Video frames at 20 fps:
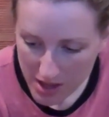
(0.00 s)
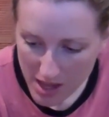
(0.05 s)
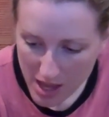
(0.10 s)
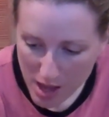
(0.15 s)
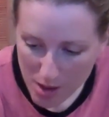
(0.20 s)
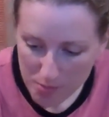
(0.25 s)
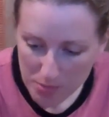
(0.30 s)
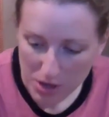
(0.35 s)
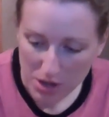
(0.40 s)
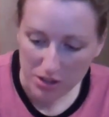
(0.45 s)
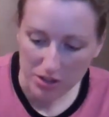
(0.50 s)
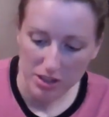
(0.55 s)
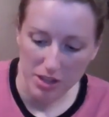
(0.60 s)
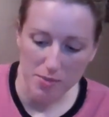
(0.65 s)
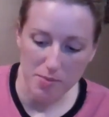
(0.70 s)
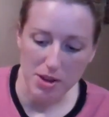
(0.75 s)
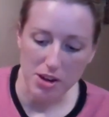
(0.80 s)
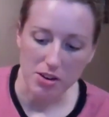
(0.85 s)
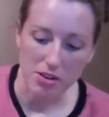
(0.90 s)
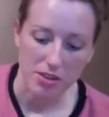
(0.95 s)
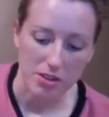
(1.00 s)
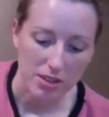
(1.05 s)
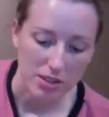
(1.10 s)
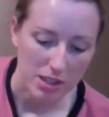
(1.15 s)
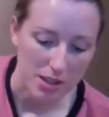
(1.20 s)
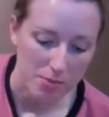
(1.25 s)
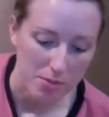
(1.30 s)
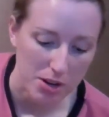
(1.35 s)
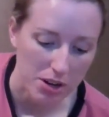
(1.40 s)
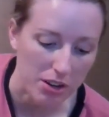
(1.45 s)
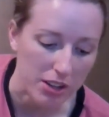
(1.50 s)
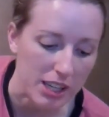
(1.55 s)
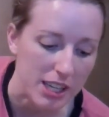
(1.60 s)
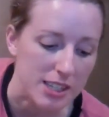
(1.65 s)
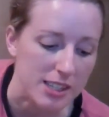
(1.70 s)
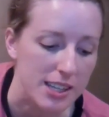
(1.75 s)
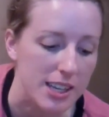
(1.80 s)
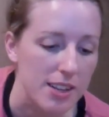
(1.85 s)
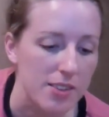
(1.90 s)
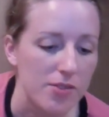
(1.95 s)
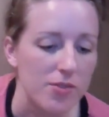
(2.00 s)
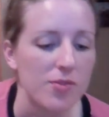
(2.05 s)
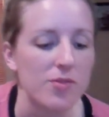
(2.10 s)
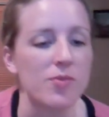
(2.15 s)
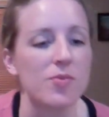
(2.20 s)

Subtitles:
Yeah, bonk. Come here. Come here, I'll kiss it.